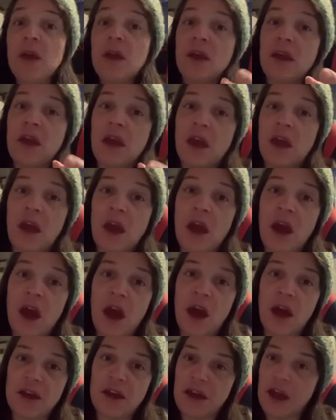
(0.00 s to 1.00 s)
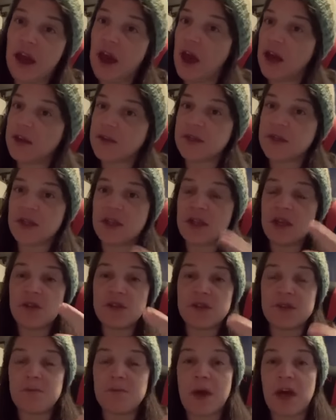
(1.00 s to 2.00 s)
Yeah. See,
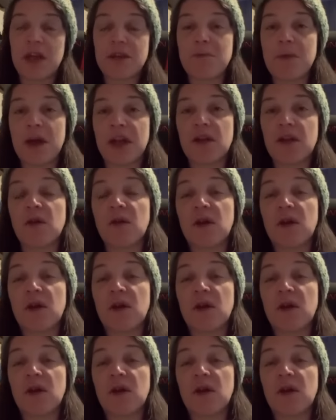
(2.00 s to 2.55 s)
there's a mathematical